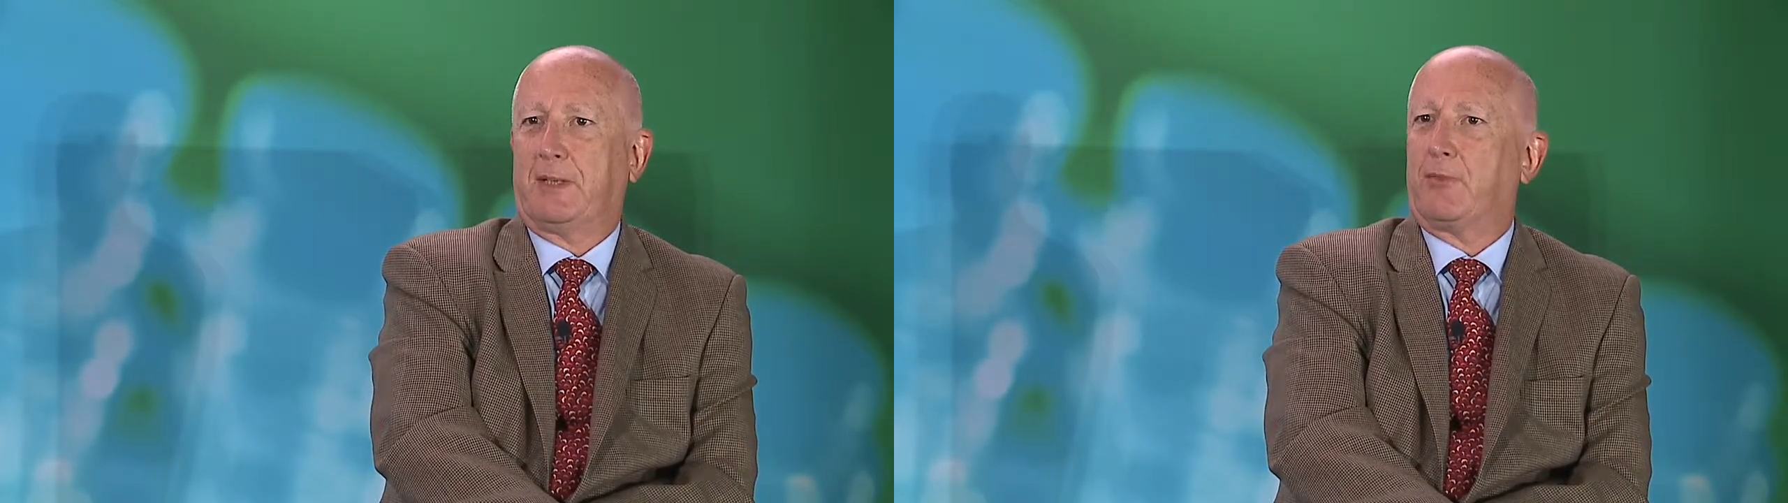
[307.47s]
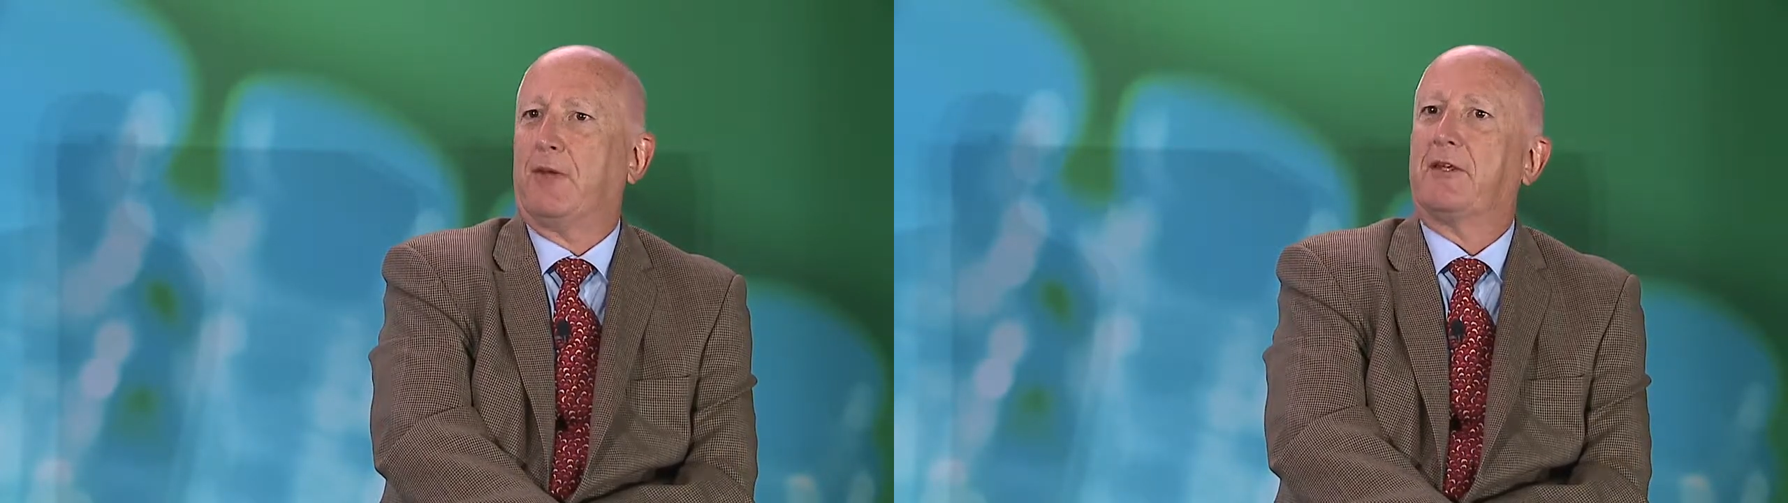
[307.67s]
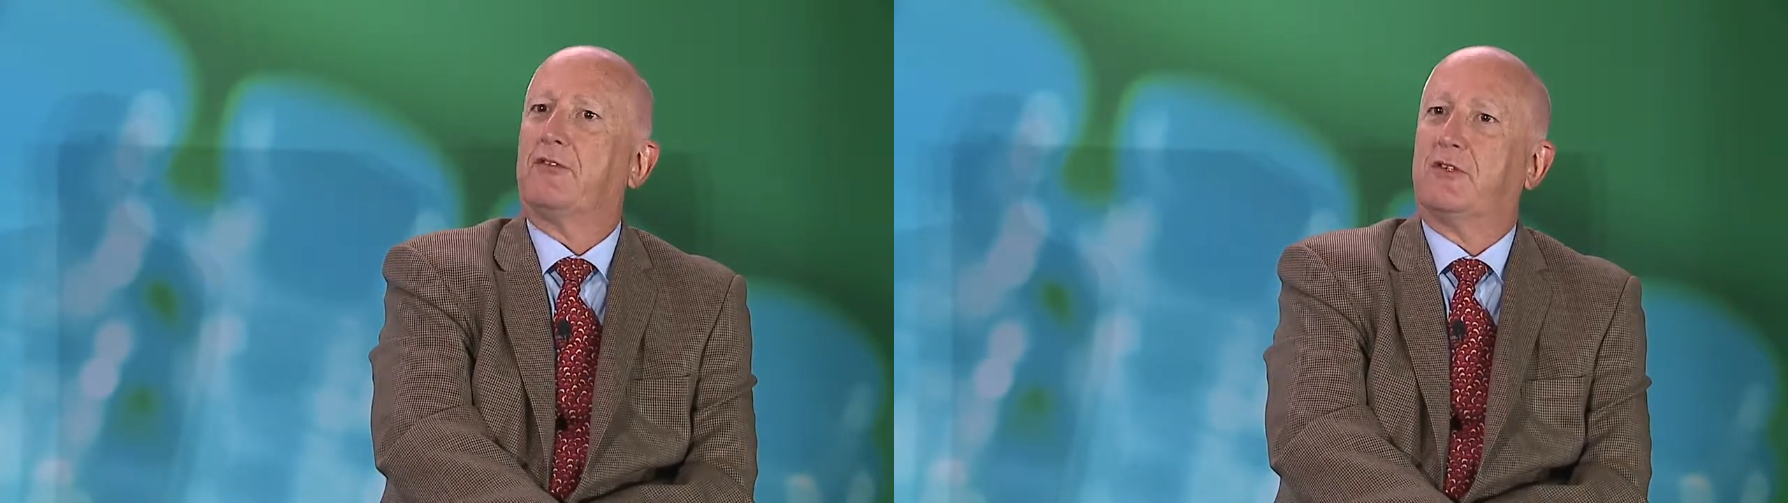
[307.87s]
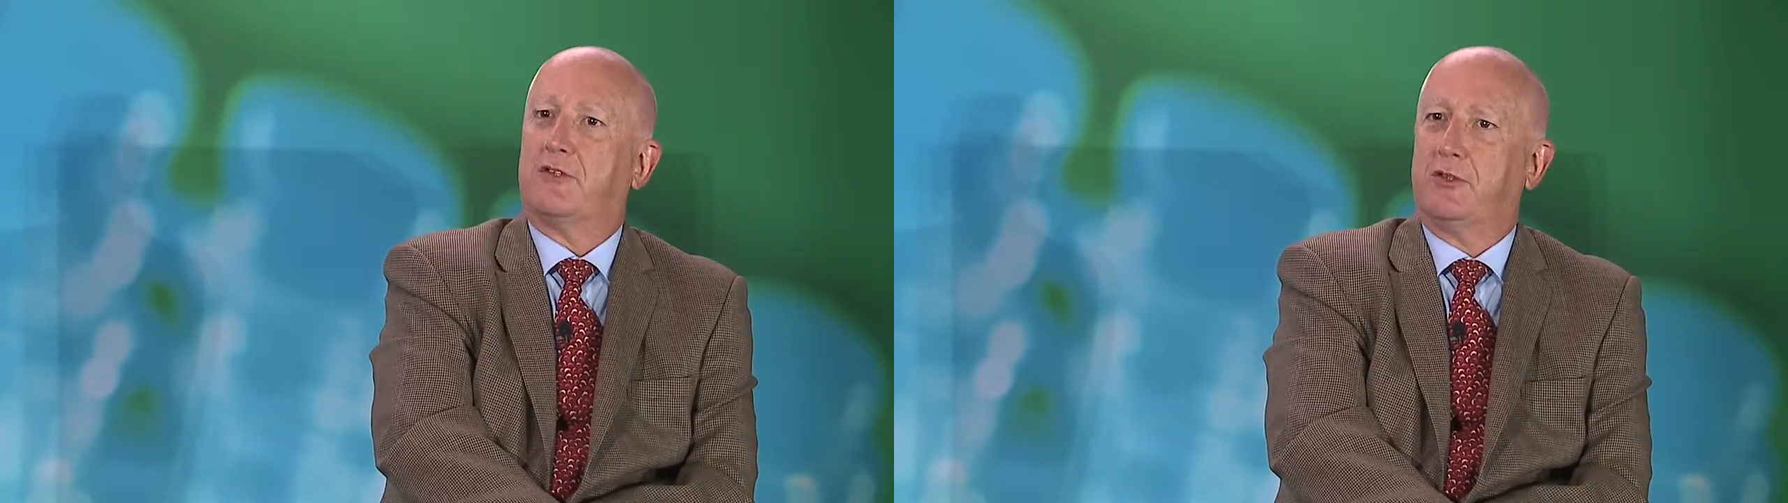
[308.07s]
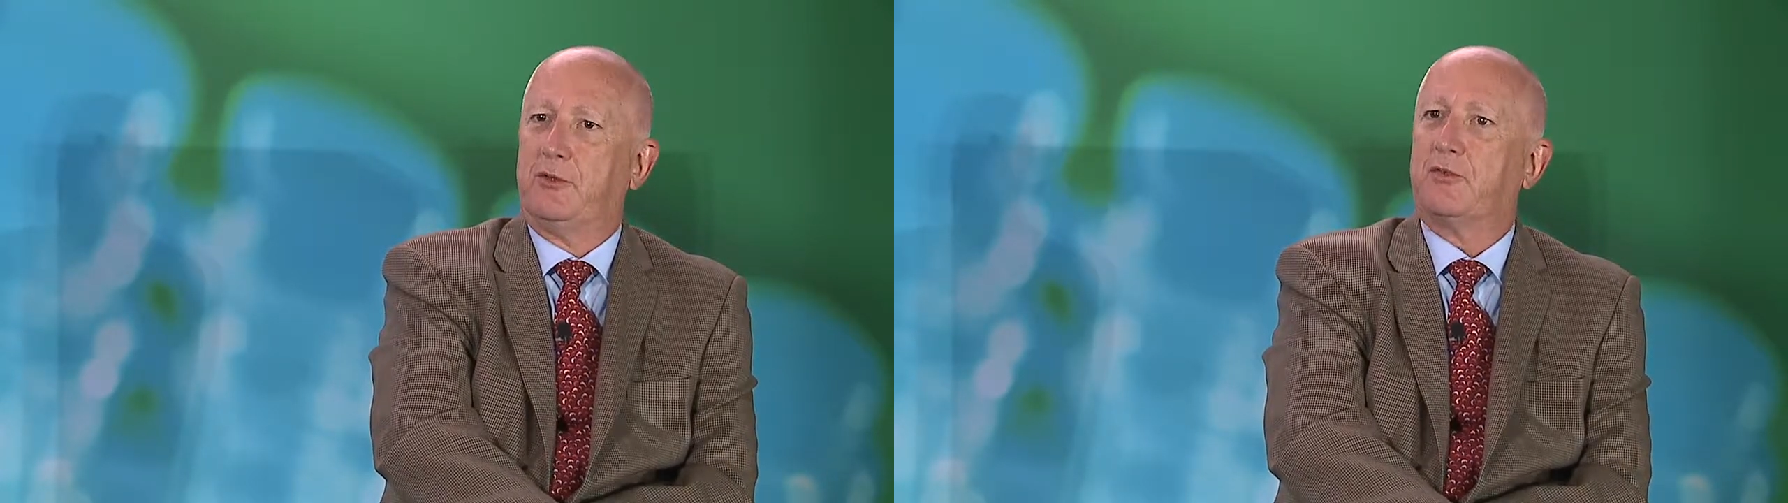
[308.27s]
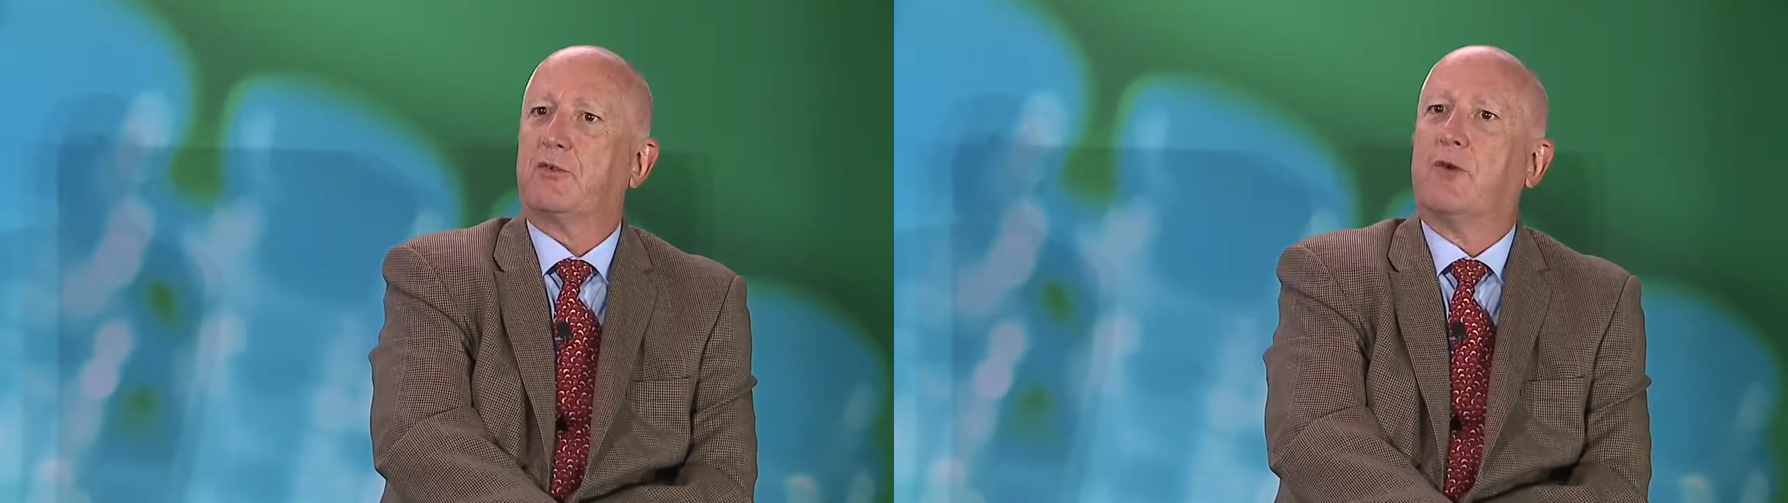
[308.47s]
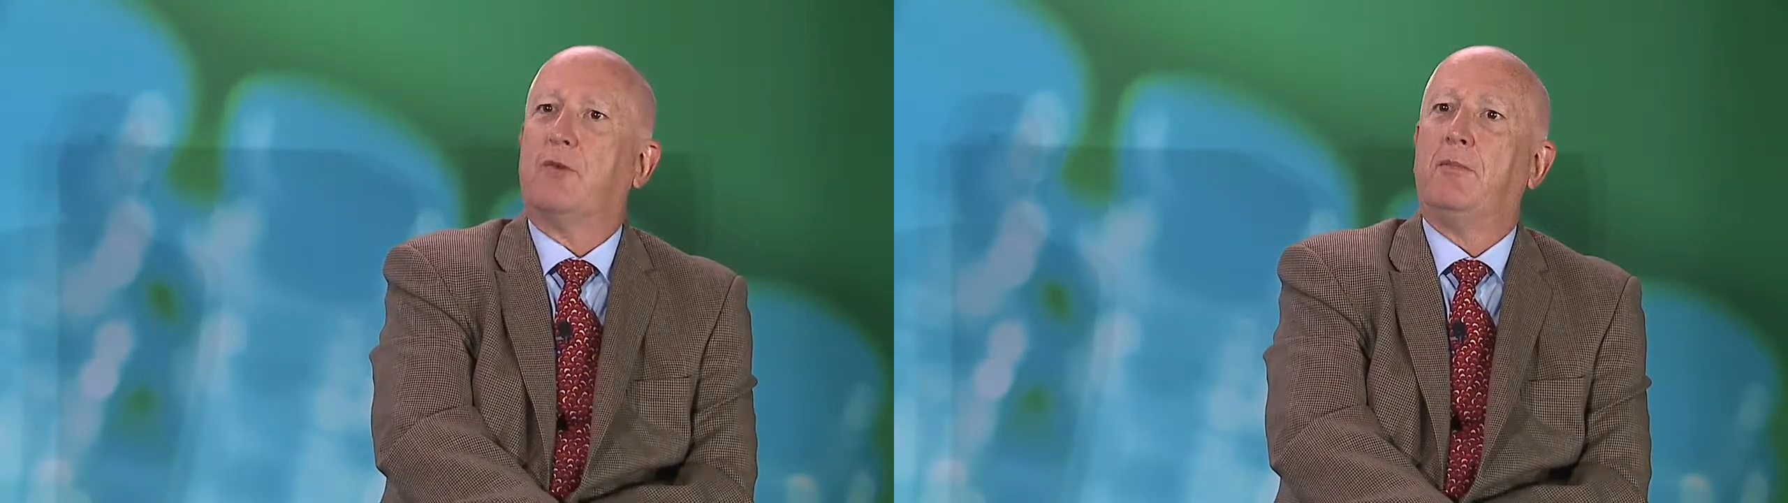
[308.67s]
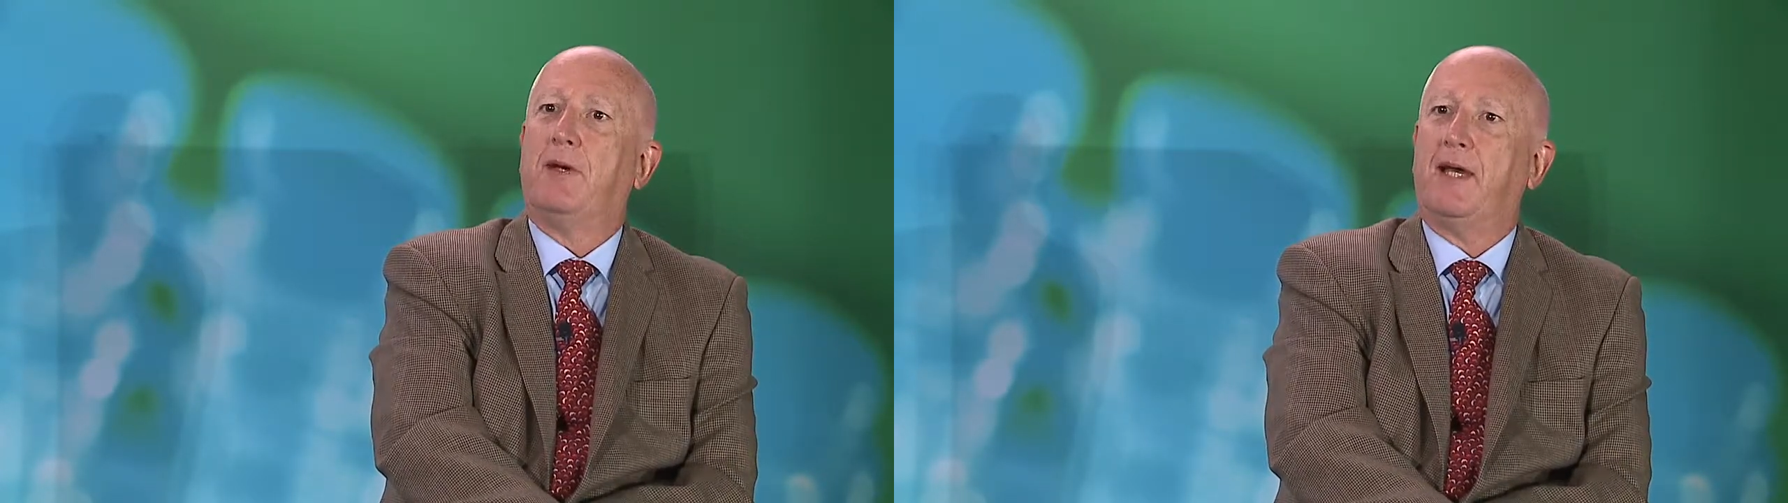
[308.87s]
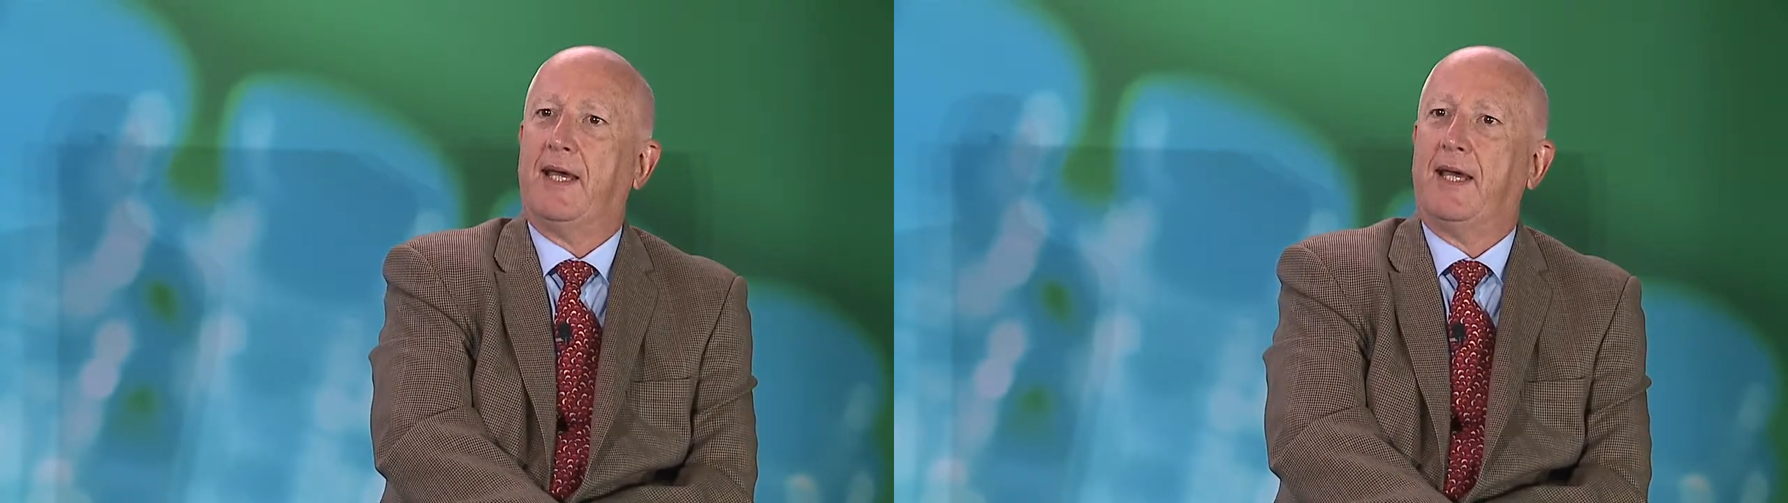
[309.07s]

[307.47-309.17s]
big brothers to choose from,